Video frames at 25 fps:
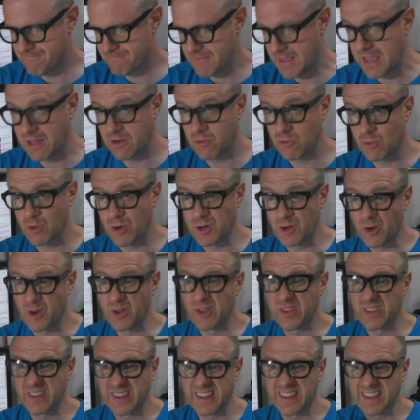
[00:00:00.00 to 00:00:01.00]
Android
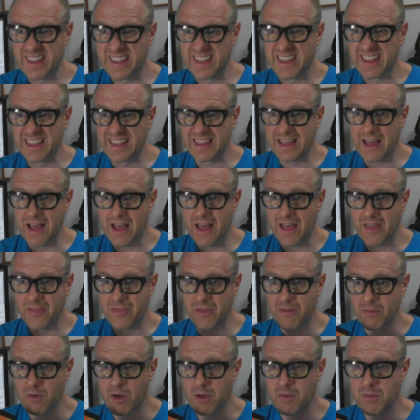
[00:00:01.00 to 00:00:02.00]
on. At
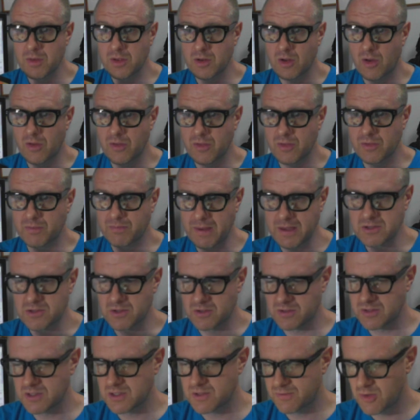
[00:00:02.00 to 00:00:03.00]
the moment, based
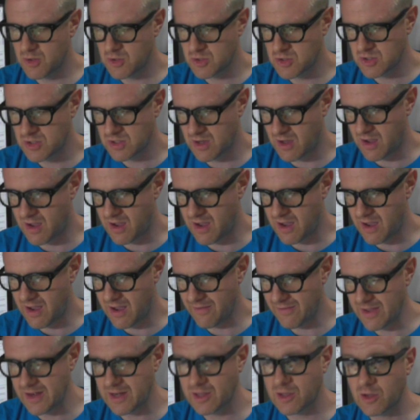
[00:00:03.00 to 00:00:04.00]
on this version,
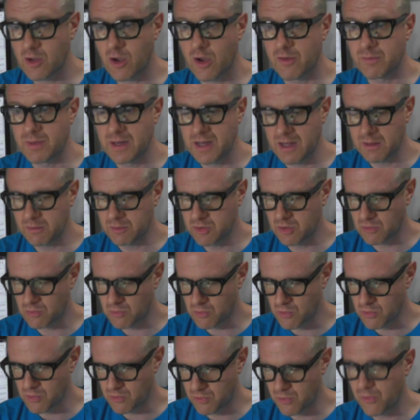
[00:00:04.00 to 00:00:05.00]
I've had a go. I've been able to
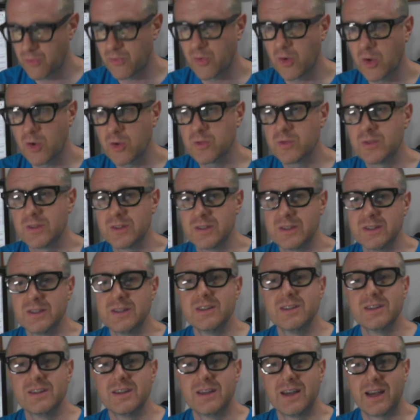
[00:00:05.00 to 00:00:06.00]
root the phone.
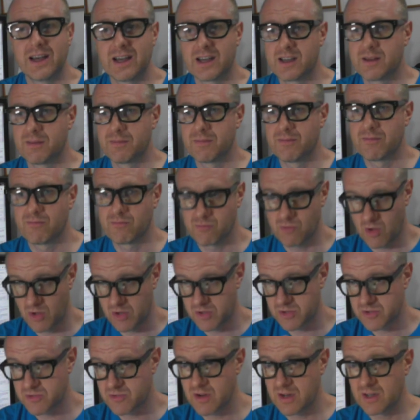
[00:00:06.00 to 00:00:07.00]

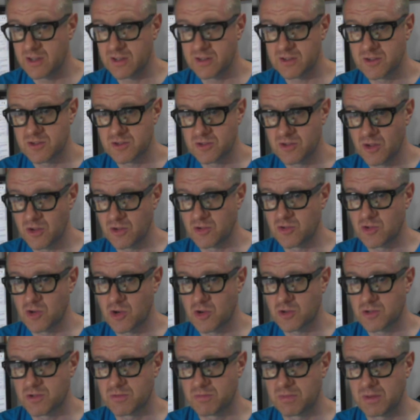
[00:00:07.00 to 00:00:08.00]
Australians, no
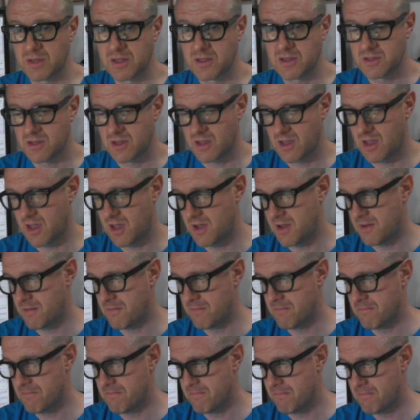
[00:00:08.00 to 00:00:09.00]
jokes, please.
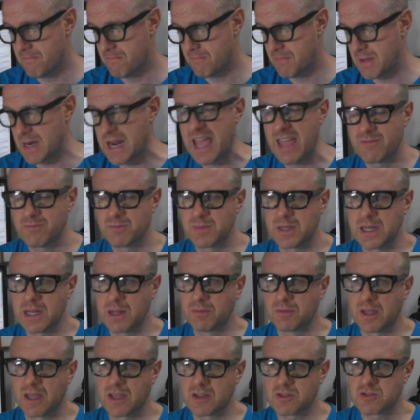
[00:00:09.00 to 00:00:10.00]
But I haven't been able
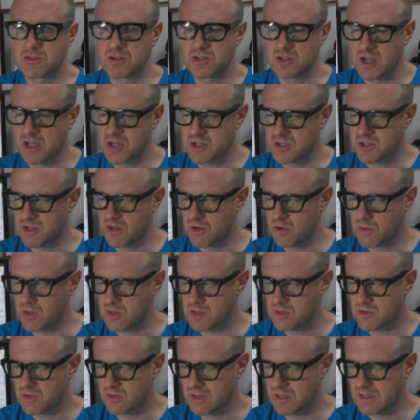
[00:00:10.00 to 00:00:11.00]
to actually change the
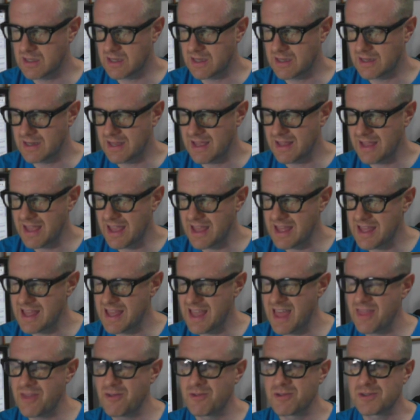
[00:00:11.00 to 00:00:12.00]
OS on it yet.
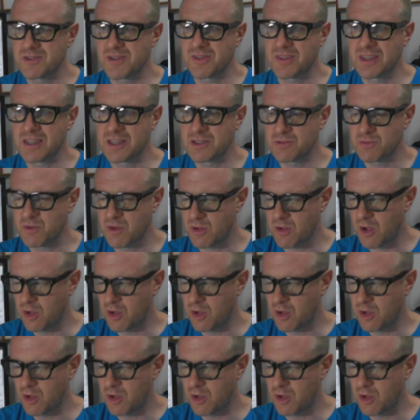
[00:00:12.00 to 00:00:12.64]
And there is a thing as well.